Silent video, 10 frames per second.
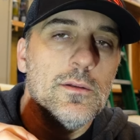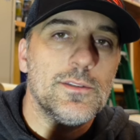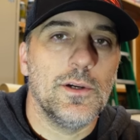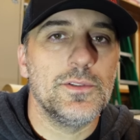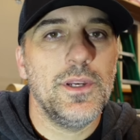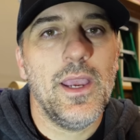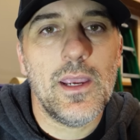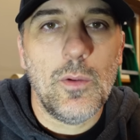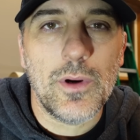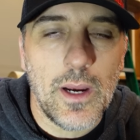So today
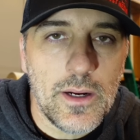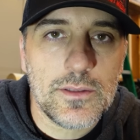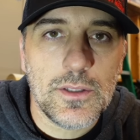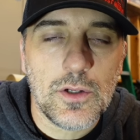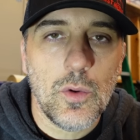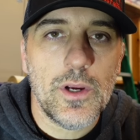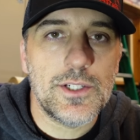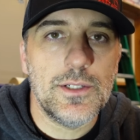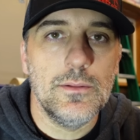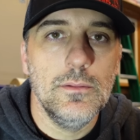I want to answer the
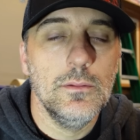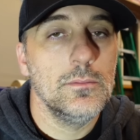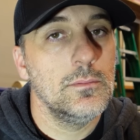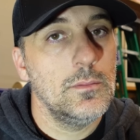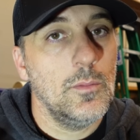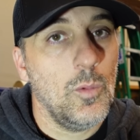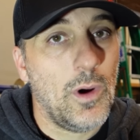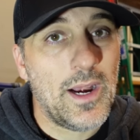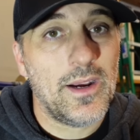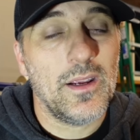question,
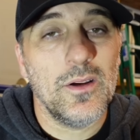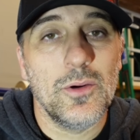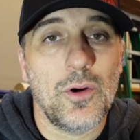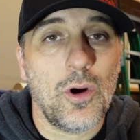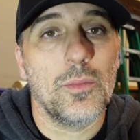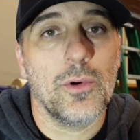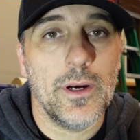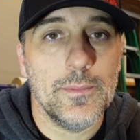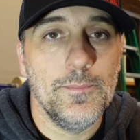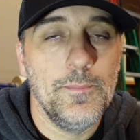why did I go carbureted?